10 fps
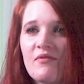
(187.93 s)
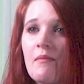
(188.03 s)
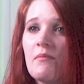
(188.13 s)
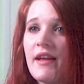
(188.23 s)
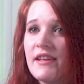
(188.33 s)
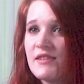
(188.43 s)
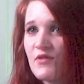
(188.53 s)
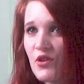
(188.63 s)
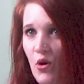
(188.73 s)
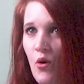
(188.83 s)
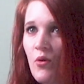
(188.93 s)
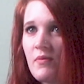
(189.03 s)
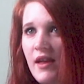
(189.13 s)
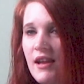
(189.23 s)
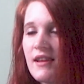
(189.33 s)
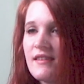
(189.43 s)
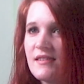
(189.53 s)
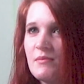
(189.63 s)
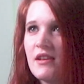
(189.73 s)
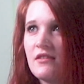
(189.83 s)
I'm blessed for the hope that he gives
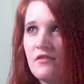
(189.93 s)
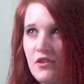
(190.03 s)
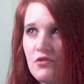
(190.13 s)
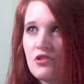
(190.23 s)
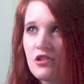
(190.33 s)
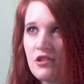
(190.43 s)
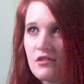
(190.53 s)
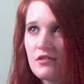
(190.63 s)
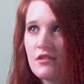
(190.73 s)
me in the future.